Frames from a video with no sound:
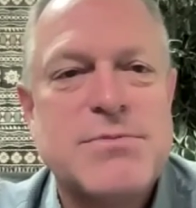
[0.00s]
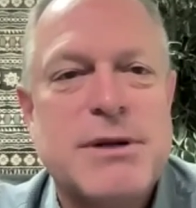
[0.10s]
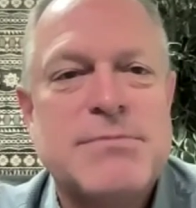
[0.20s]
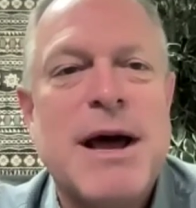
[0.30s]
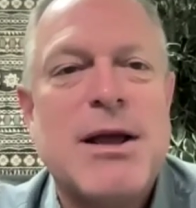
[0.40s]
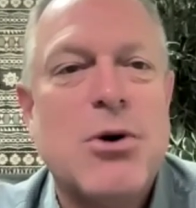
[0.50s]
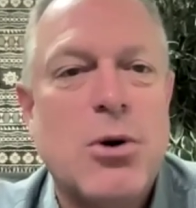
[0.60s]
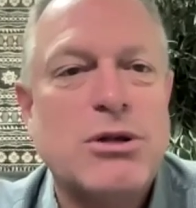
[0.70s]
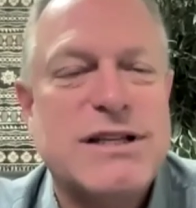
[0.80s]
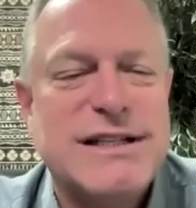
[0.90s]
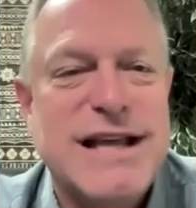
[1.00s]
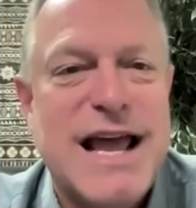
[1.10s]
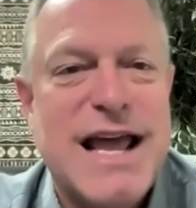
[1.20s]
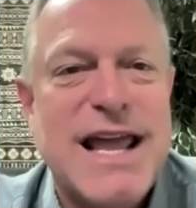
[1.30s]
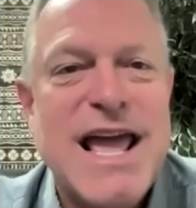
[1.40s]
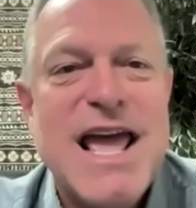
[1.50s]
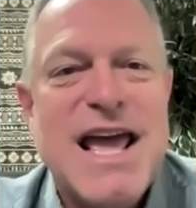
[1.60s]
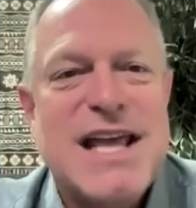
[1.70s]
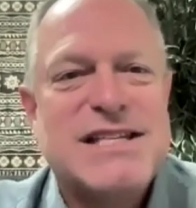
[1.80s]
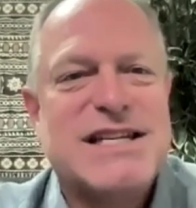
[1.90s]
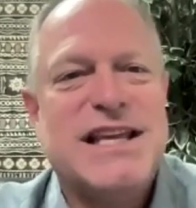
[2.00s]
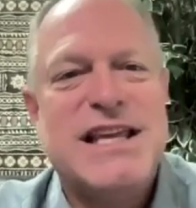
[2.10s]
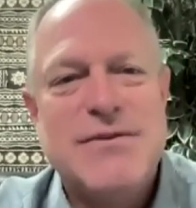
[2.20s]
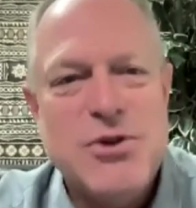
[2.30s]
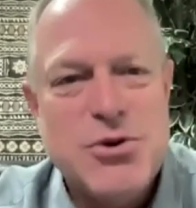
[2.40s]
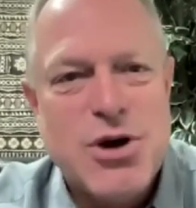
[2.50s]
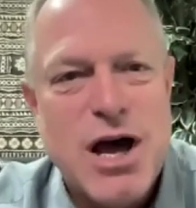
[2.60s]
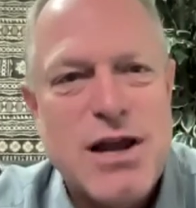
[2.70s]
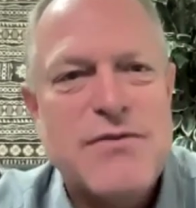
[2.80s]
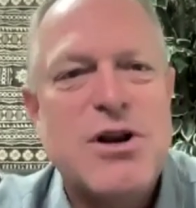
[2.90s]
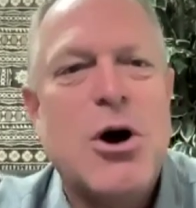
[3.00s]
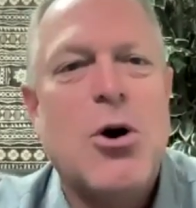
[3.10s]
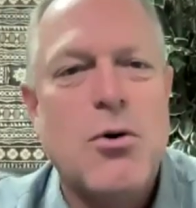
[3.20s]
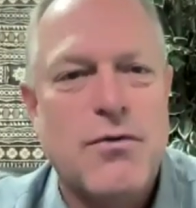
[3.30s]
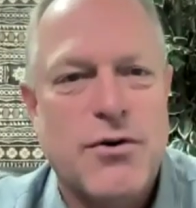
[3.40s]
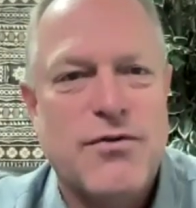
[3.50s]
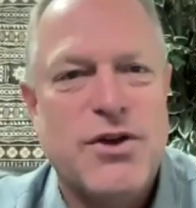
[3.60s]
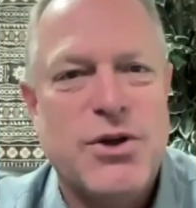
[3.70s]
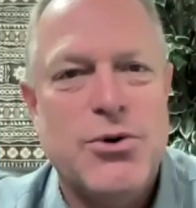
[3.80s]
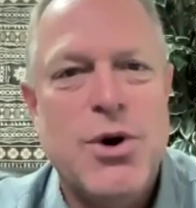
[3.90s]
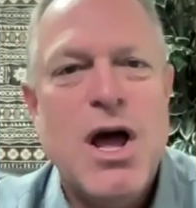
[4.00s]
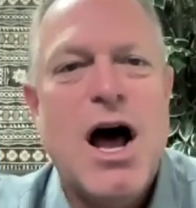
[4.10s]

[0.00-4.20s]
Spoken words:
But my goal today is to give you kind of an overview